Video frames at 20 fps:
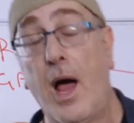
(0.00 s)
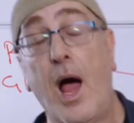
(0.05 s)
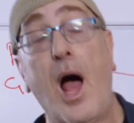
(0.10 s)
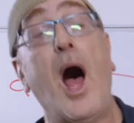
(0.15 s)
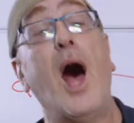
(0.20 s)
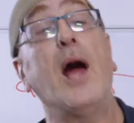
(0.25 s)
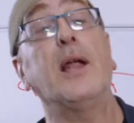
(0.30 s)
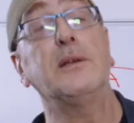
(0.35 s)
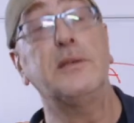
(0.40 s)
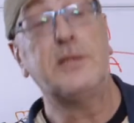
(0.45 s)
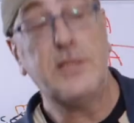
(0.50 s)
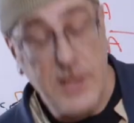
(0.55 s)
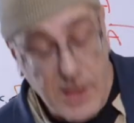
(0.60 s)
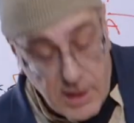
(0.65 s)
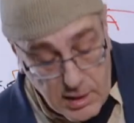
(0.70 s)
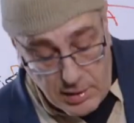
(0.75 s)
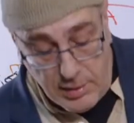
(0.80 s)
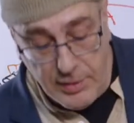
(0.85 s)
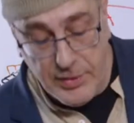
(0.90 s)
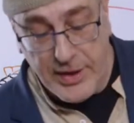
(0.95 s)

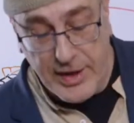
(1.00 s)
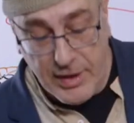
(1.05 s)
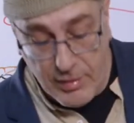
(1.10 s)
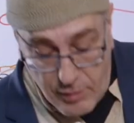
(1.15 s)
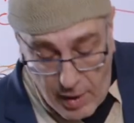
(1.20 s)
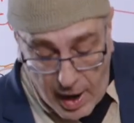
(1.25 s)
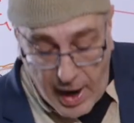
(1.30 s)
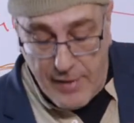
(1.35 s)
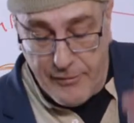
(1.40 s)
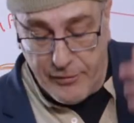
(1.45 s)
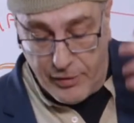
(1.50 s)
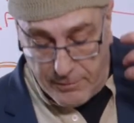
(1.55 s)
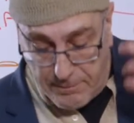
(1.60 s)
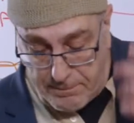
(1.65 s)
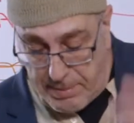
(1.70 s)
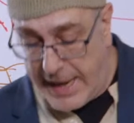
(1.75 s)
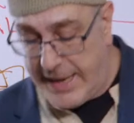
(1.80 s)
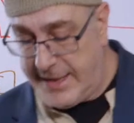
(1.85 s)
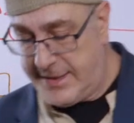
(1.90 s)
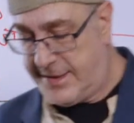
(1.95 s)
until the arrival,
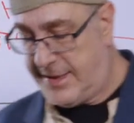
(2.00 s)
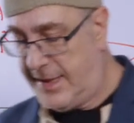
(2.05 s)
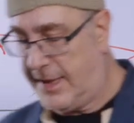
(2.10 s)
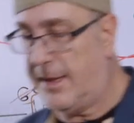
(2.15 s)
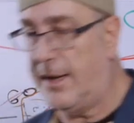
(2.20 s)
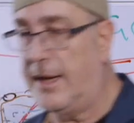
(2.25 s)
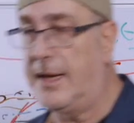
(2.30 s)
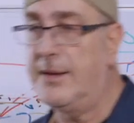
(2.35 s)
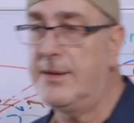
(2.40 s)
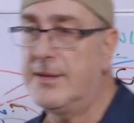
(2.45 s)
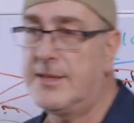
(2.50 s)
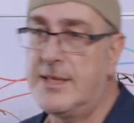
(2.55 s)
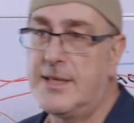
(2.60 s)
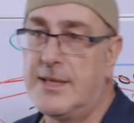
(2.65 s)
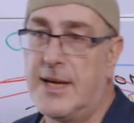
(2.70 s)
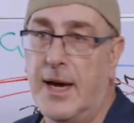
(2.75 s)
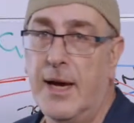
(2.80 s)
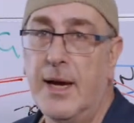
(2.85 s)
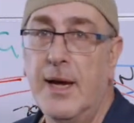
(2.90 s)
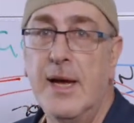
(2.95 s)
basically, this is
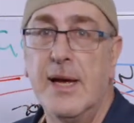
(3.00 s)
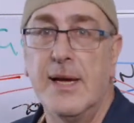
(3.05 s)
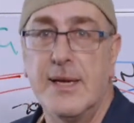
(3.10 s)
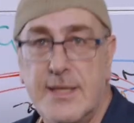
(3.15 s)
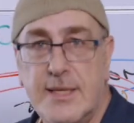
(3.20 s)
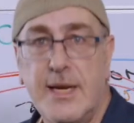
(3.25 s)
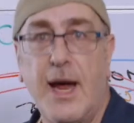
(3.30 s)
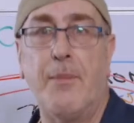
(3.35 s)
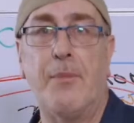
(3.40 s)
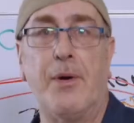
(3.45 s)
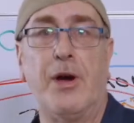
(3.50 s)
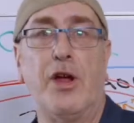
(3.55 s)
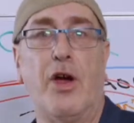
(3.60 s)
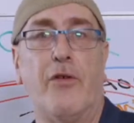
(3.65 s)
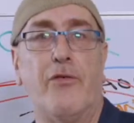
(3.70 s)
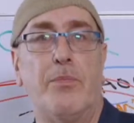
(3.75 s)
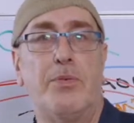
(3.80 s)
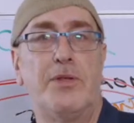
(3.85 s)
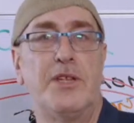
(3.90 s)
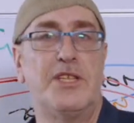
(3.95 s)
a summary
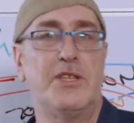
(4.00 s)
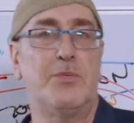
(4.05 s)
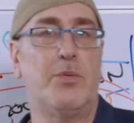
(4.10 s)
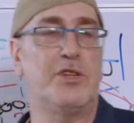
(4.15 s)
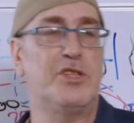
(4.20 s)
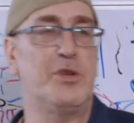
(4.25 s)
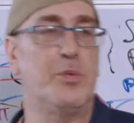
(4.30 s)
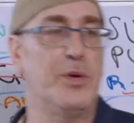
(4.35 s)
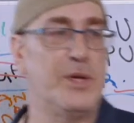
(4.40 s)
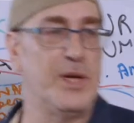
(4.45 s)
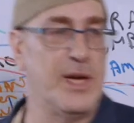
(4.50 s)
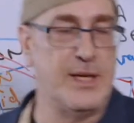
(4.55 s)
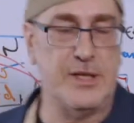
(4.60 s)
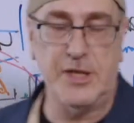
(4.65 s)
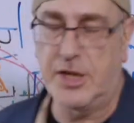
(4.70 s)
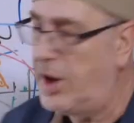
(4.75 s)
of it, but this is what you would need to